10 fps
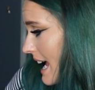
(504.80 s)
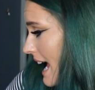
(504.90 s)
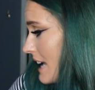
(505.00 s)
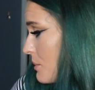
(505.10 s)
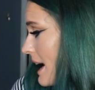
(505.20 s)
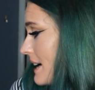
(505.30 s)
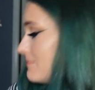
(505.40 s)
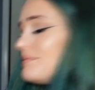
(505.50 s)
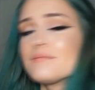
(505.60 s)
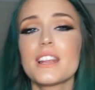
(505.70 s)

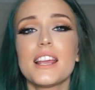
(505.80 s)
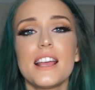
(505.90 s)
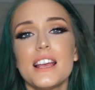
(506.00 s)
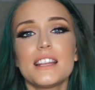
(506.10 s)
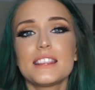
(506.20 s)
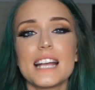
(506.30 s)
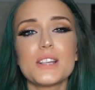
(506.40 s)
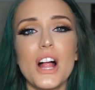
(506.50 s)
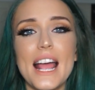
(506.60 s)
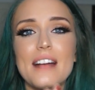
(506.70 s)
anyway, that's
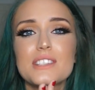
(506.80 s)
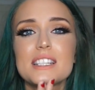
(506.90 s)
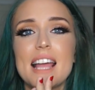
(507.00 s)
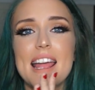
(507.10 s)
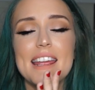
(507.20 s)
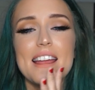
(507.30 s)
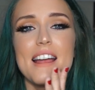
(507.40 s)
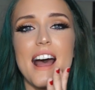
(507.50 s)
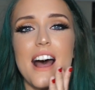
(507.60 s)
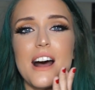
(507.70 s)
all I have to say.
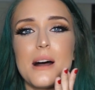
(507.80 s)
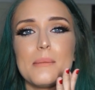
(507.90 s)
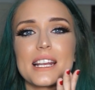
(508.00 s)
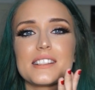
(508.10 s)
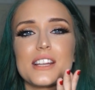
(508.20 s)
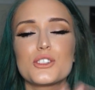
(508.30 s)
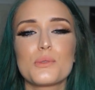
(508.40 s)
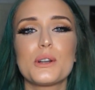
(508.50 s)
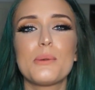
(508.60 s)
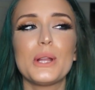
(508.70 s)
Like I said, just
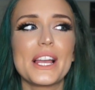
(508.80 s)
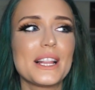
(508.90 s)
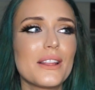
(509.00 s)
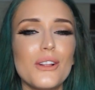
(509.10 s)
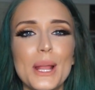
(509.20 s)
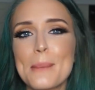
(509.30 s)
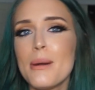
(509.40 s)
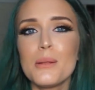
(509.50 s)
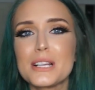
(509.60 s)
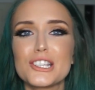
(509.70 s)
wanted to put like a little like
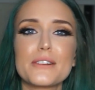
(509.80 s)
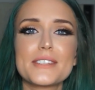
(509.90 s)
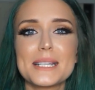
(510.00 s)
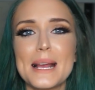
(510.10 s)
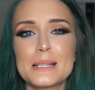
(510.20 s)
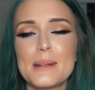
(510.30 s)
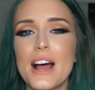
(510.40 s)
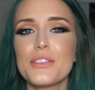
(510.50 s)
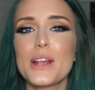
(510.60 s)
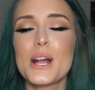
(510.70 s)
public service announcement
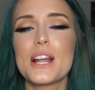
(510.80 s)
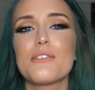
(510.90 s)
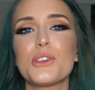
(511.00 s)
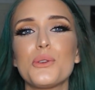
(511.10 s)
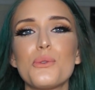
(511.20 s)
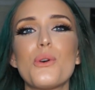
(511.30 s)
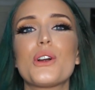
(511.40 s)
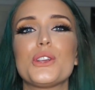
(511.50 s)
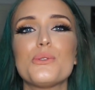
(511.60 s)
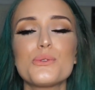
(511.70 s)
out there. If you
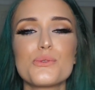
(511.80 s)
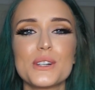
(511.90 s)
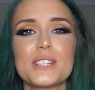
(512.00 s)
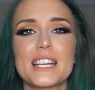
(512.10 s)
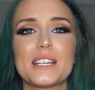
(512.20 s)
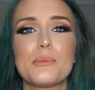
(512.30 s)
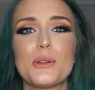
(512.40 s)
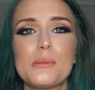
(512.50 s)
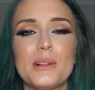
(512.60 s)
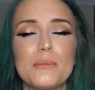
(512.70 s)
use Real Technique
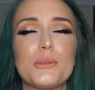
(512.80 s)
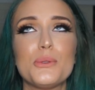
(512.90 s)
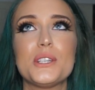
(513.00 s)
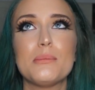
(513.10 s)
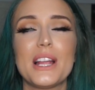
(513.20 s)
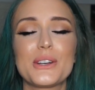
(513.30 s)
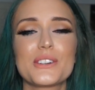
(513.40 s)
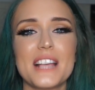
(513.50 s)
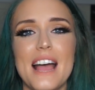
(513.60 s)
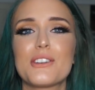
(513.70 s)
Beauty
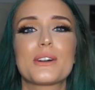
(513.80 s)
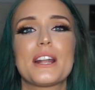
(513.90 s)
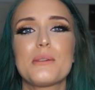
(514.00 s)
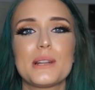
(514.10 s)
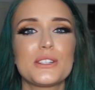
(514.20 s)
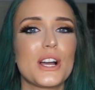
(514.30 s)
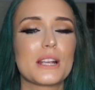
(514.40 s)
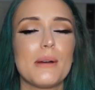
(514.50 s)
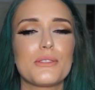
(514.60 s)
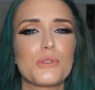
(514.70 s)
blenders, I haven't heard anybody
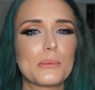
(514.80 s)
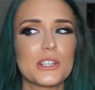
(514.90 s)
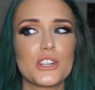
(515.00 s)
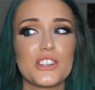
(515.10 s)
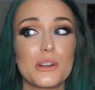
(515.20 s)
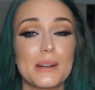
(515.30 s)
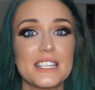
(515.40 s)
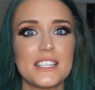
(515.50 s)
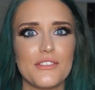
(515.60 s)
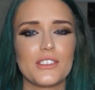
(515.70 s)
talking about the formula changing, but
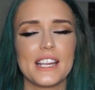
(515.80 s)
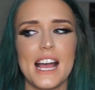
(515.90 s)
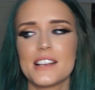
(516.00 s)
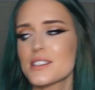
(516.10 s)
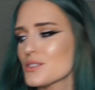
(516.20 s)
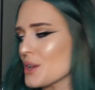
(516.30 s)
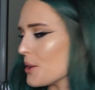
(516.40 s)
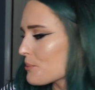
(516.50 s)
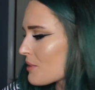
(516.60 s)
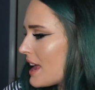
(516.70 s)
it definitely has.
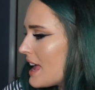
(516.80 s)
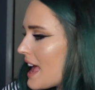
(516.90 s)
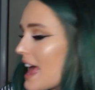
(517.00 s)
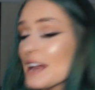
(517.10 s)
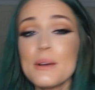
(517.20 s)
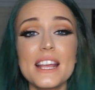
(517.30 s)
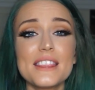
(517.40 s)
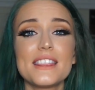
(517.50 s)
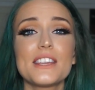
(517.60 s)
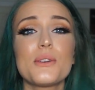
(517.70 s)
So anyway,
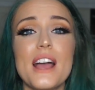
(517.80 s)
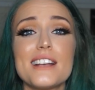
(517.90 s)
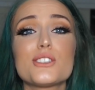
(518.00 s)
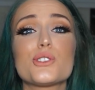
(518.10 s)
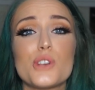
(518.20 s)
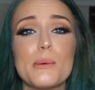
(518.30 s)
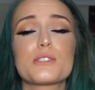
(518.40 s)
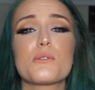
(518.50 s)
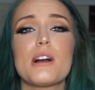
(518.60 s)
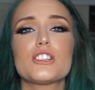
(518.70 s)
thank you guys so much
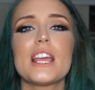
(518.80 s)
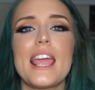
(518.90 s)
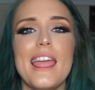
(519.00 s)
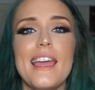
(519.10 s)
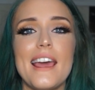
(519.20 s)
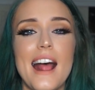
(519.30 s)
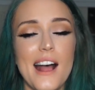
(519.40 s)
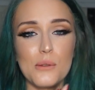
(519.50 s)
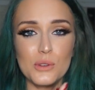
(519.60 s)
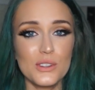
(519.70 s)
for watching, and
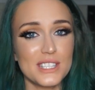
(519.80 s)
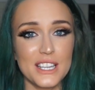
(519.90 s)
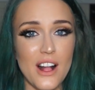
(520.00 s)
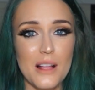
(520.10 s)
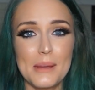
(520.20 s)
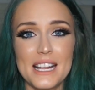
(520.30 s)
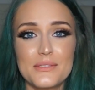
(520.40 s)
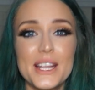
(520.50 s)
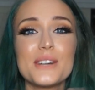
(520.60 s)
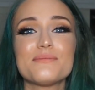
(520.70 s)
I will see y'all in my next
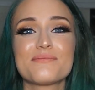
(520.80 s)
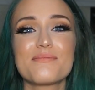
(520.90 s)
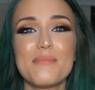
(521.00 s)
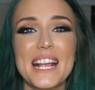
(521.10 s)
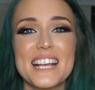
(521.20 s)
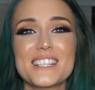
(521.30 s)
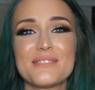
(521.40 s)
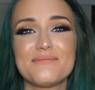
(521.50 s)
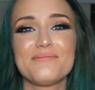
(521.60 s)
video. Bye guys.